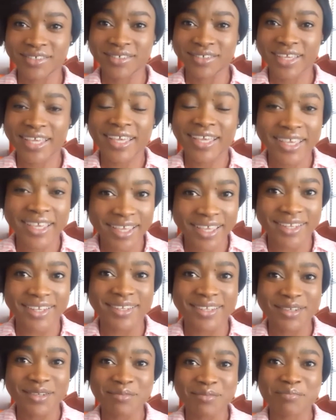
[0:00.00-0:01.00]

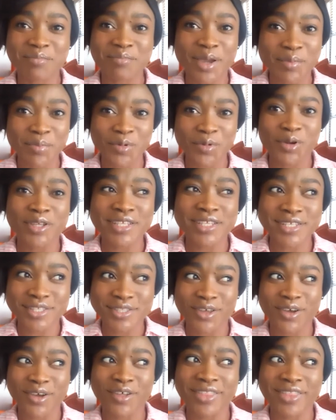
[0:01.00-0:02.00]
Again, my point is
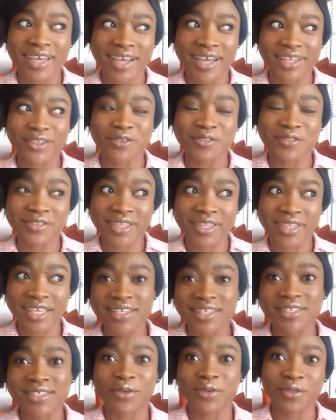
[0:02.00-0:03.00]
not that the
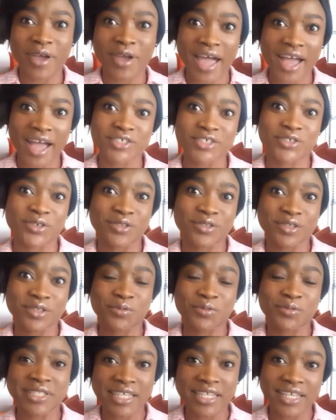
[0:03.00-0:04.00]
things or the actions
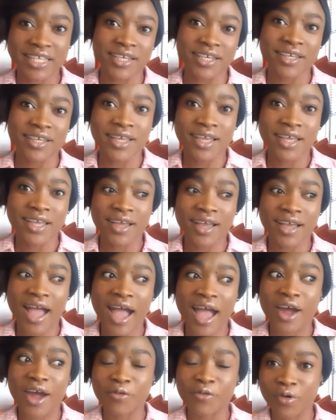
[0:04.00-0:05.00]
we take
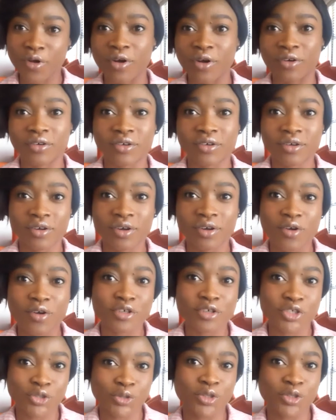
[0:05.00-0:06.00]
are wrong or
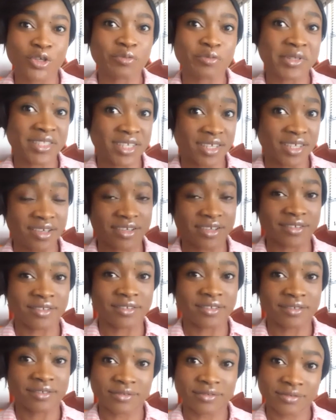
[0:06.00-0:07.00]
shouldn't be taken.
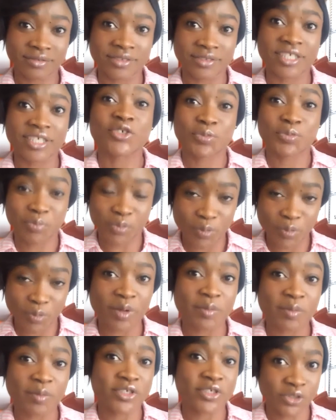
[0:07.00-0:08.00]
They
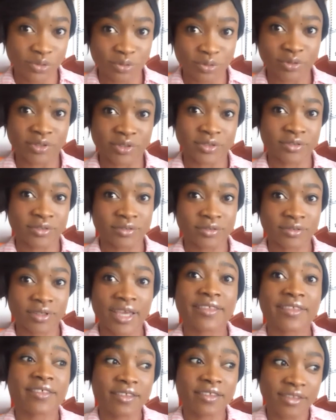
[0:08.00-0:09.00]
probably should.
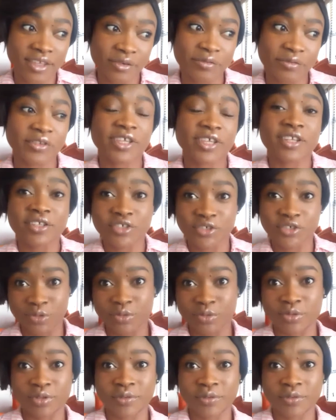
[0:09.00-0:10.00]
And they definitely
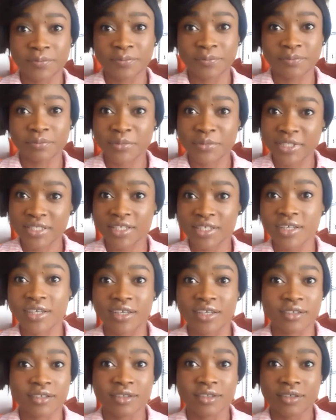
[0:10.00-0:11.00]
should be
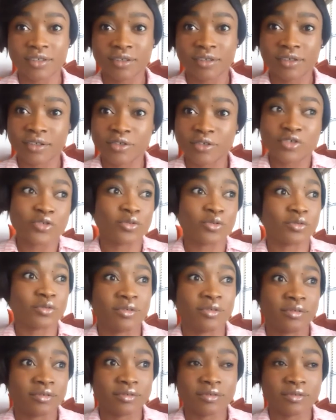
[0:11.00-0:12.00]
taken. You should
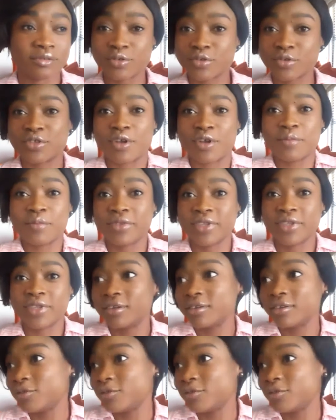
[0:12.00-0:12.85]
do something,